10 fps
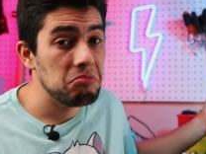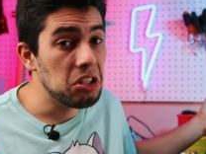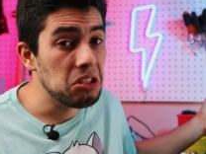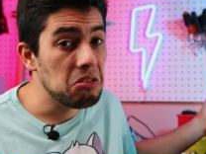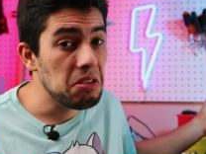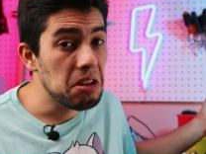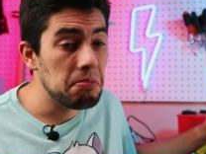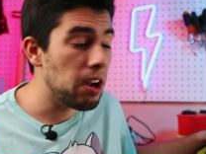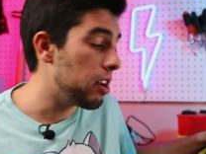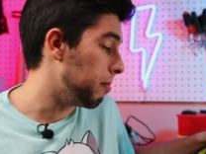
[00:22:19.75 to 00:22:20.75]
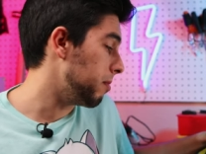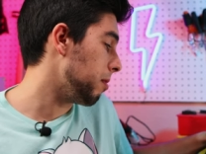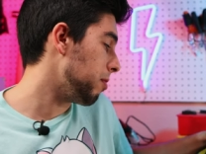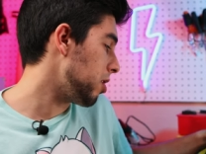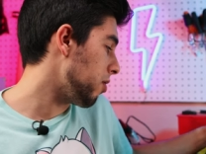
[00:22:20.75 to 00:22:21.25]
just go ahead and buy them.
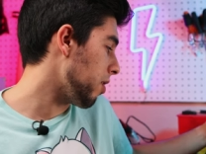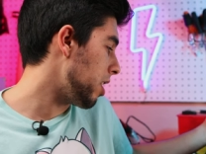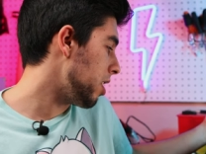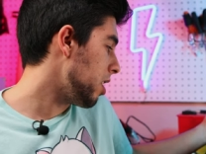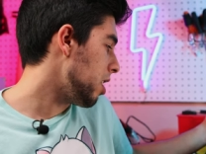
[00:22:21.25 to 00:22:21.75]
They're pretty great.